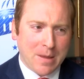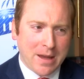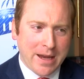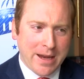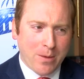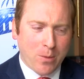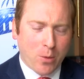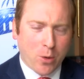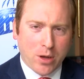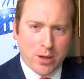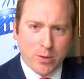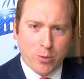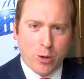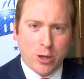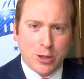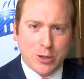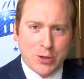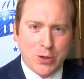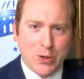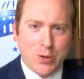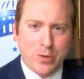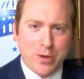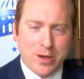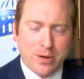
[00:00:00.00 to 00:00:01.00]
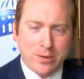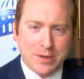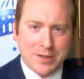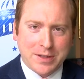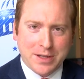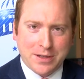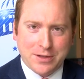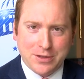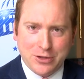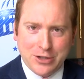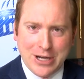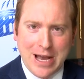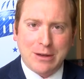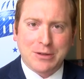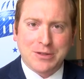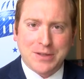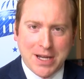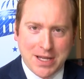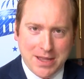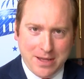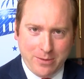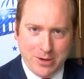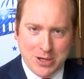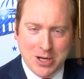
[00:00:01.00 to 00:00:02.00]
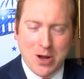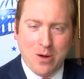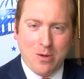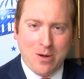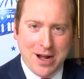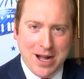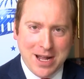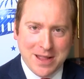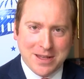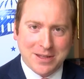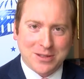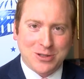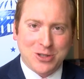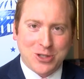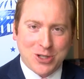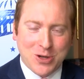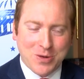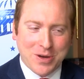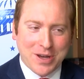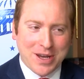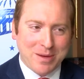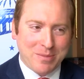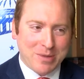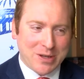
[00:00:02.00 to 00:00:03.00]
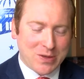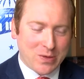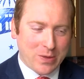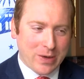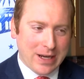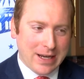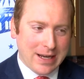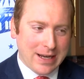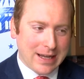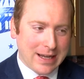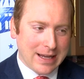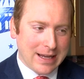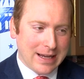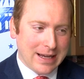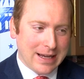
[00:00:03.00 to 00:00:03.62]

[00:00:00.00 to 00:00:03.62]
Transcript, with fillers: in World War II there was this jousting that would go on, this joking between.